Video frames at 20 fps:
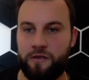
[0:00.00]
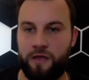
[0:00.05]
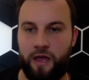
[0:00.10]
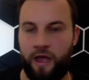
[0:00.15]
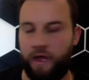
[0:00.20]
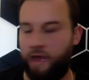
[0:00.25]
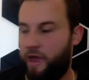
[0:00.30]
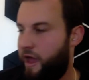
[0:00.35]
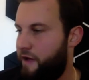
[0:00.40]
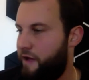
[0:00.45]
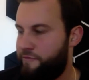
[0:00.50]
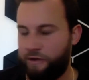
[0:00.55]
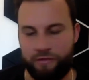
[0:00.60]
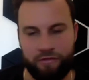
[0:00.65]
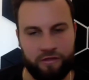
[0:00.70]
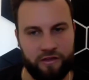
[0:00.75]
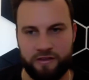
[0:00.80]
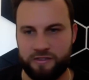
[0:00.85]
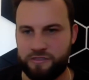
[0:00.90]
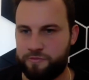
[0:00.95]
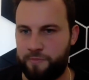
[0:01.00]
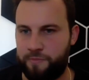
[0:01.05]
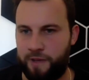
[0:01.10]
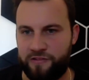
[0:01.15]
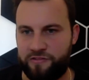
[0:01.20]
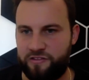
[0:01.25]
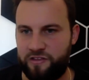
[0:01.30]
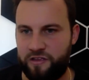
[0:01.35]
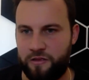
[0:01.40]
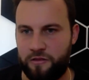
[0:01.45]
And everything is
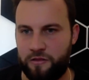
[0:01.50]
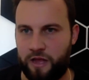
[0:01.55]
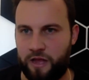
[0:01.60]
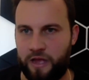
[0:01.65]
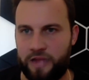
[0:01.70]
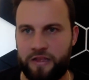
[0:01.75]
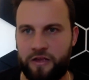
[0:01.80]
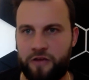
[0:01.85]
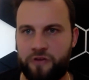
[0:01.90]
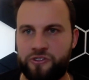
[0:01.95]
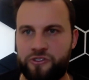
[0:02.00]
messy. Like there is